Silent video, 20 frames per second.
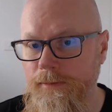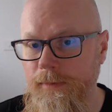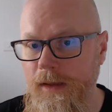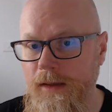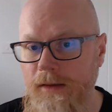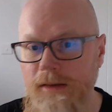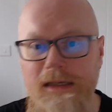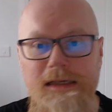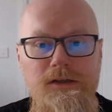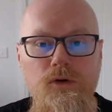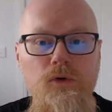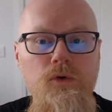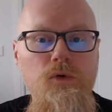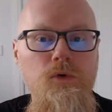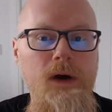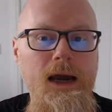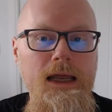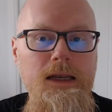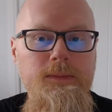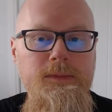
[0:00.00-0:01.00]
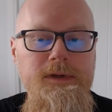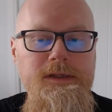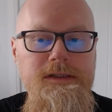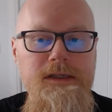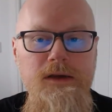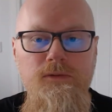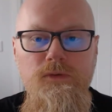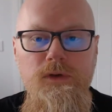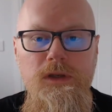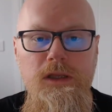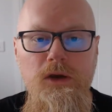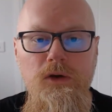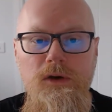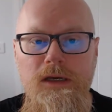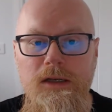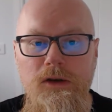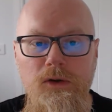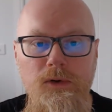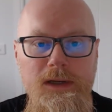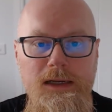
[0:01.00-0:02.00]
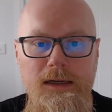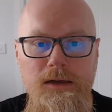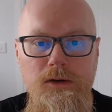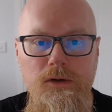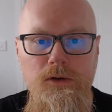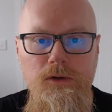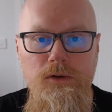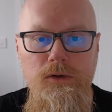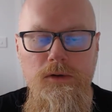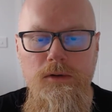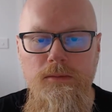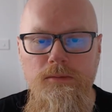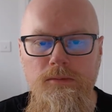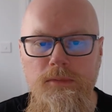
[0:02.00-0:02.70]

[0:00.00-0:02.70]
These are all elements that video cannot include.